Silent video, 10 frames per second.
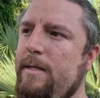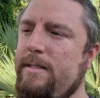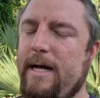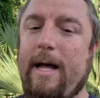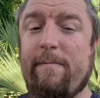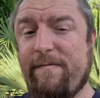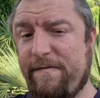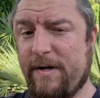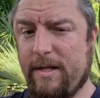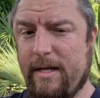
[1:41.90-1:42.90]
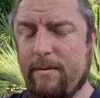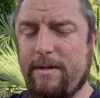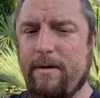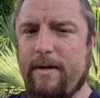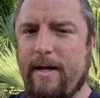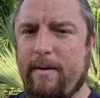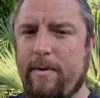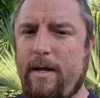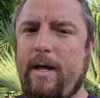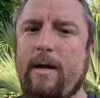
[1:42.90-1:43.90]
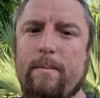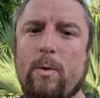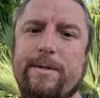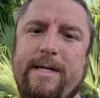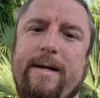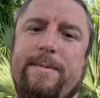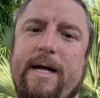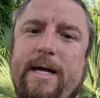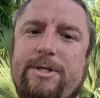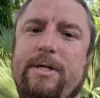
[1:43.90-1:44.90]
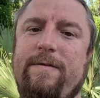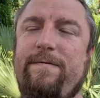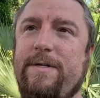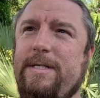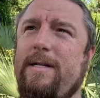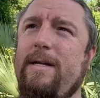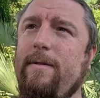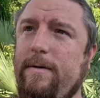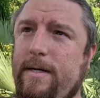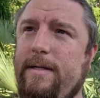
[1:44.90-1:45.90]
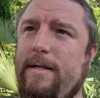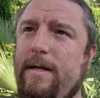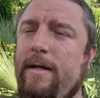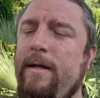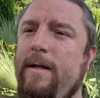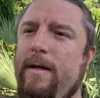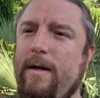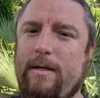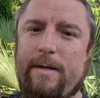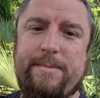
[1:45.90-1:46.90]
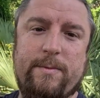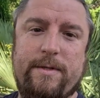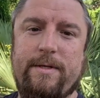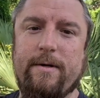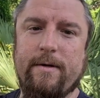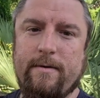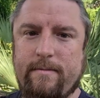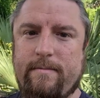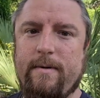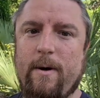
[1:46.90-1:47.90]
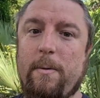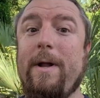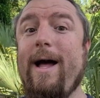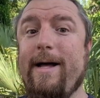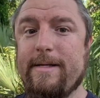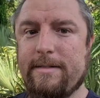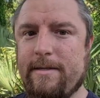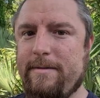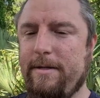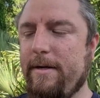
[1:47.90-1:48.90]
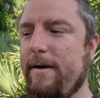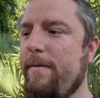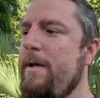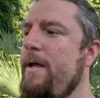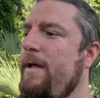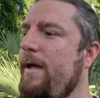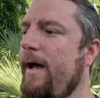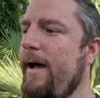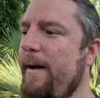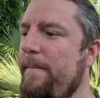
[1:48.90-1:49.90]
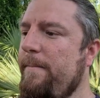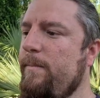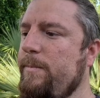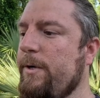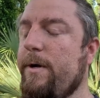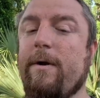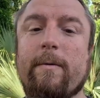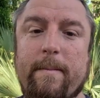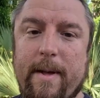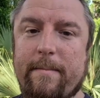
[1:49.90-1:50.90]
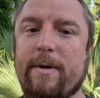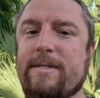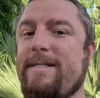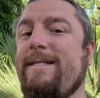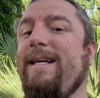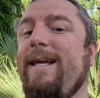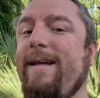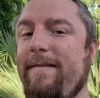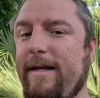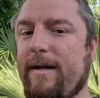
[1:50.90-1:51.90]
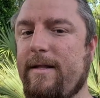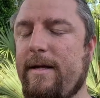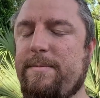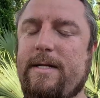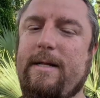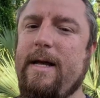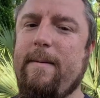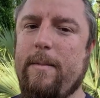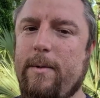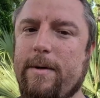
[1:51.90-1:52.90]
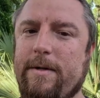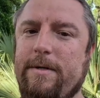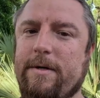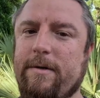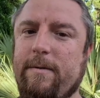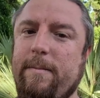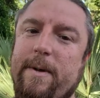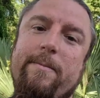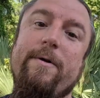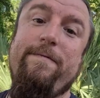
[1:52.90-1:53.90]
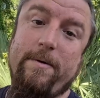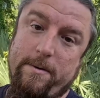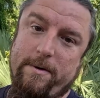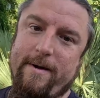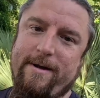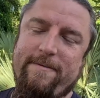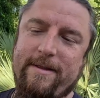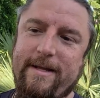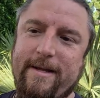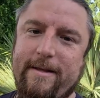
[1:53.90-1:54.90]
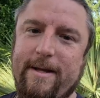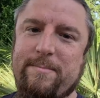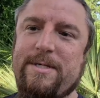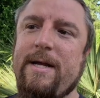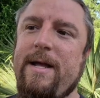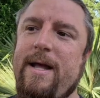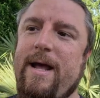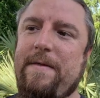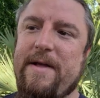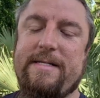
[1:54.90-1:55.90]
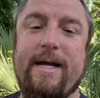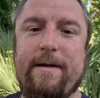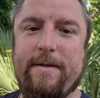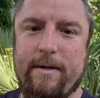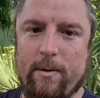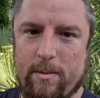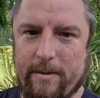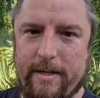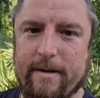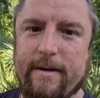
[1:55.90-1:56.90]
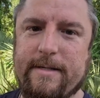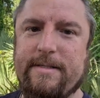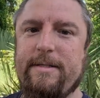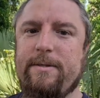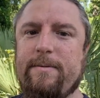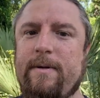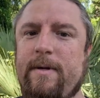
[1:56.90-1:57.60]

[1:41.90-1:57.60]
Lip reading: time fiddling with your camera and more time to actually physically look at the eclipse with your own eyes. You know, you're going to remember seeing the eclipse a lot more than you're going to remember photographing the eclipse. And that's kind of the goal here, is to